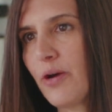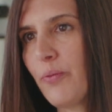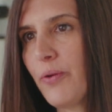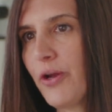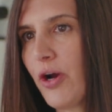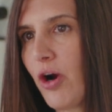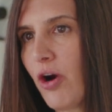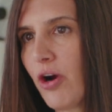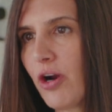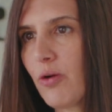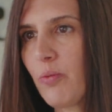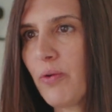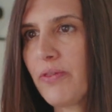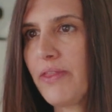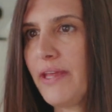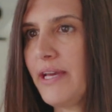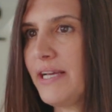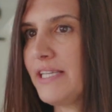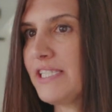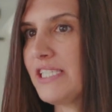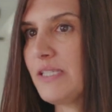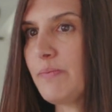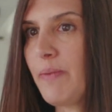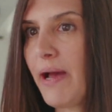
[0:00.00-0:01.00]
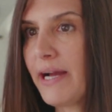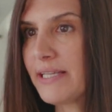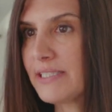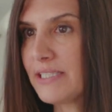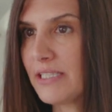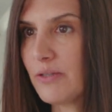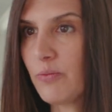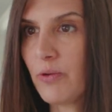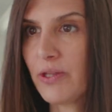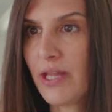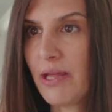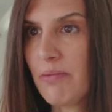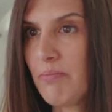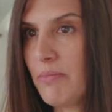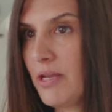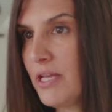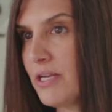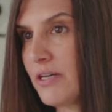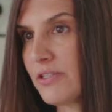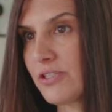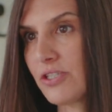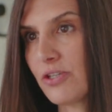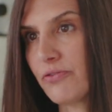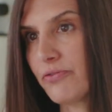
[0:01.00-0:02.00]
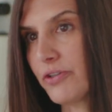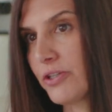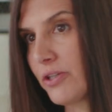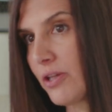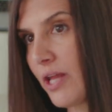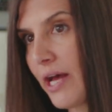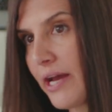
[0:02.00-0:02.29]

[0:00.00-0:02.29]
that we aren't what they expected when they meet us in real